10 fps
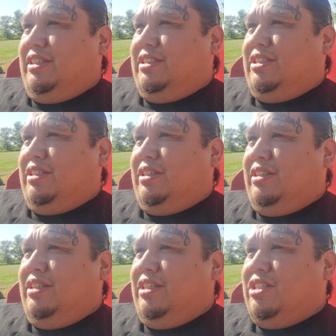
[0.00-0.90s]
it's a uh,
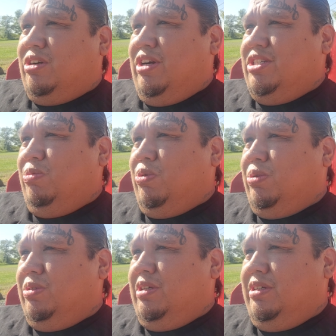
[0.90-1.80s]
it's a crazy
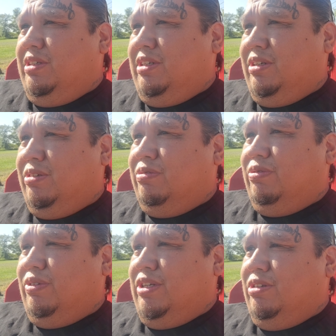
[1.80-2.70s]
world, you know.
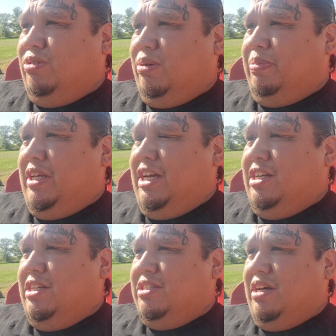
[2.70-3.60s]
When you grew up in the
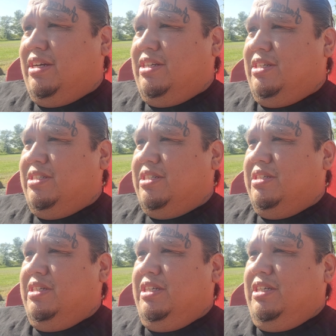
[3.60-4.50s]
80s, 90s,
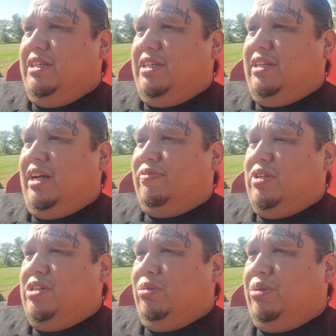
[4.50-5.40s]
you didn't have
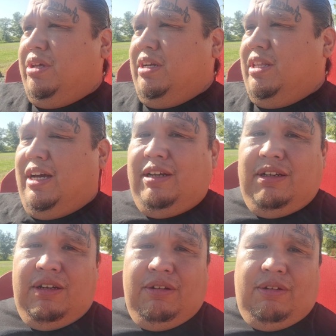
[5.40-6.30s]
to deal with any of that.
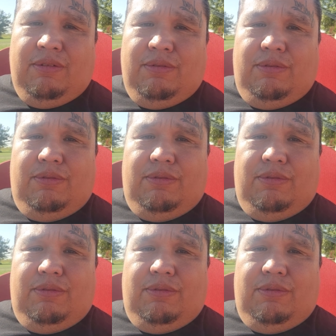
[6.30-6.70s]
The